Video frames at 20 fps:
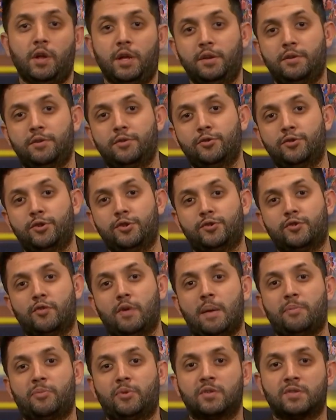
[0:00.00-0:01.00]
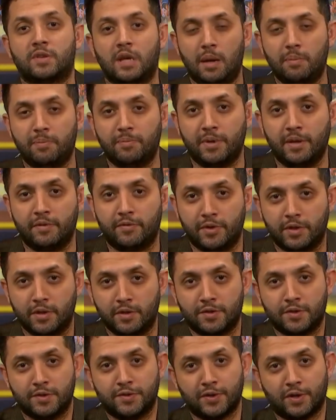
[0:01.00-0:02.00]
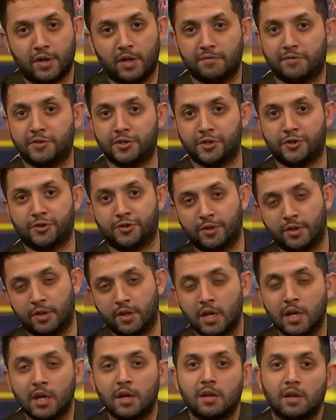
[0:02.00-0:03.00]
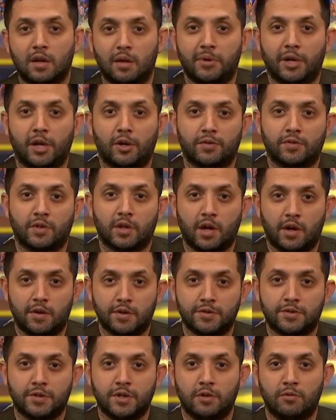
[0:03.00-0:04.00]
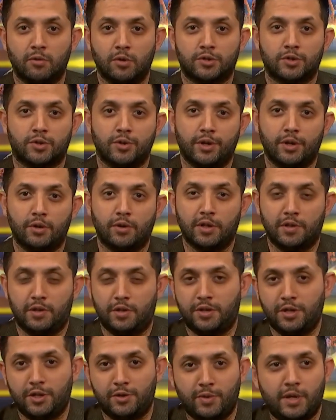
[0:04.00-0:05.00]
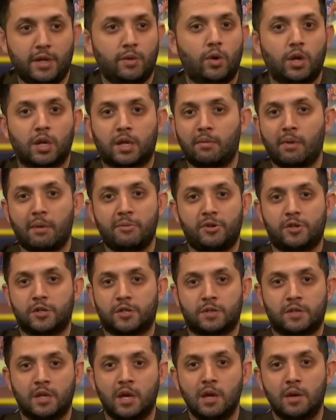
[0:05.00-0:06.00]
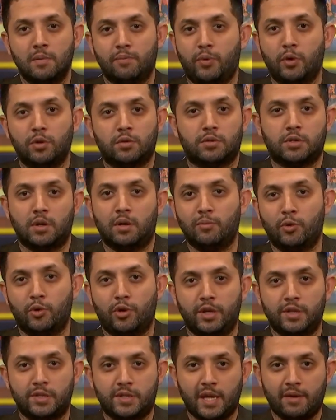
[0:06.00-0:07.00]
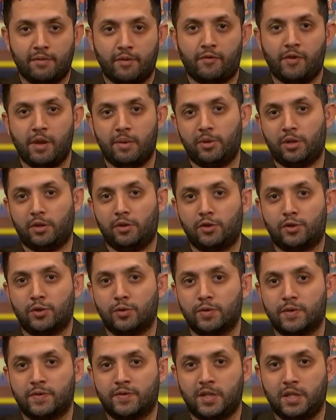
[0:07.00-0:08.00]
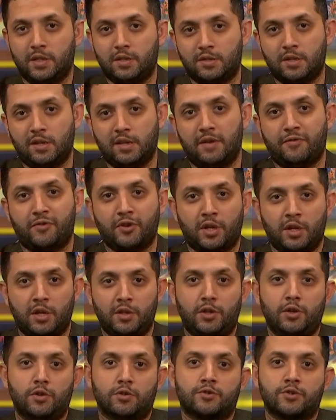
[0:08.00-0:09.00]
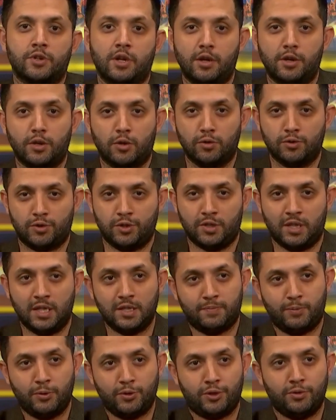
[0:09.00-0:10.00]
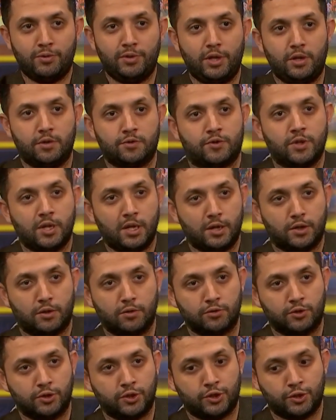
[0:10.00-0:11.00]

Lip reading: All right. So just to wrap this up, given this is a conversation coming out of the currency of what's going on at the T20 World Cup, let me just put Tom Moody and Stephen Fleming in the shoes of, say, the South African and the Australian coaches. Let's put you in the Australian